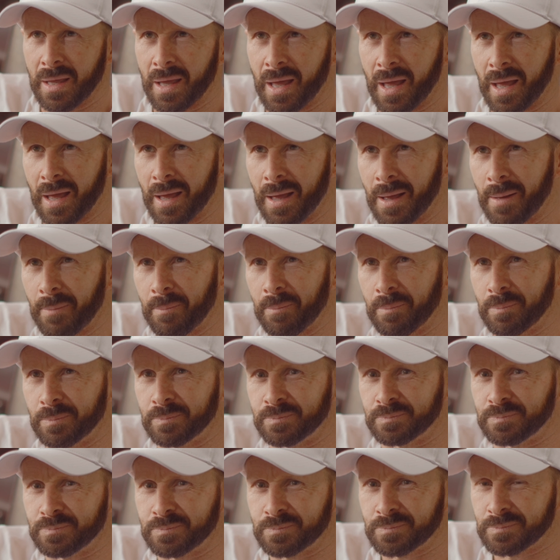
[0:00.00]

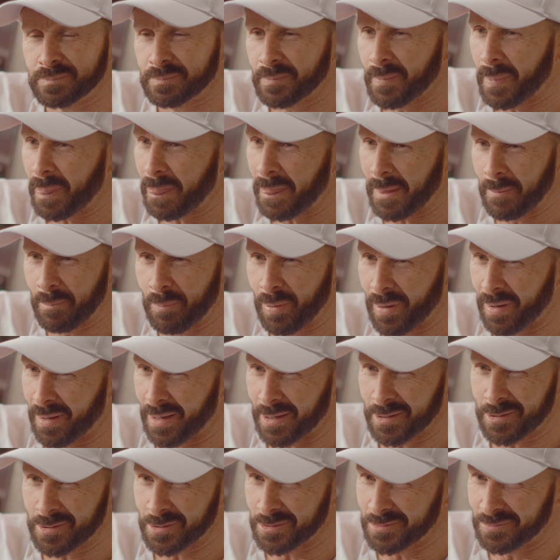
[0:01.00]
Um, but
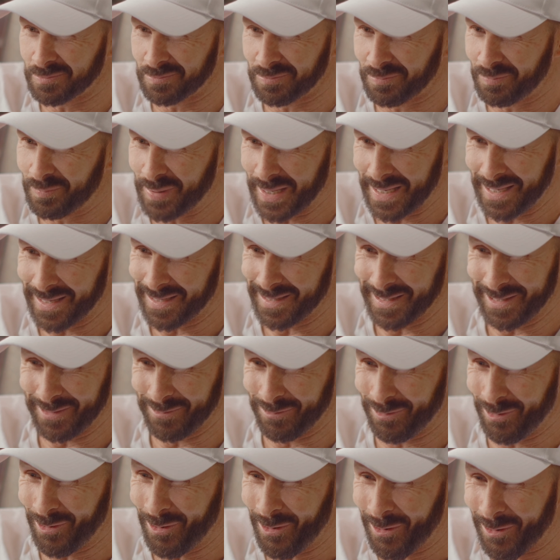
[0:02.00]
I could barely
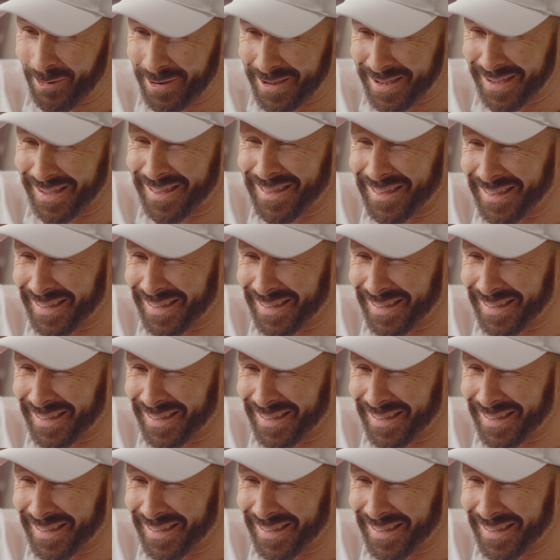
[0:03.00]
walk.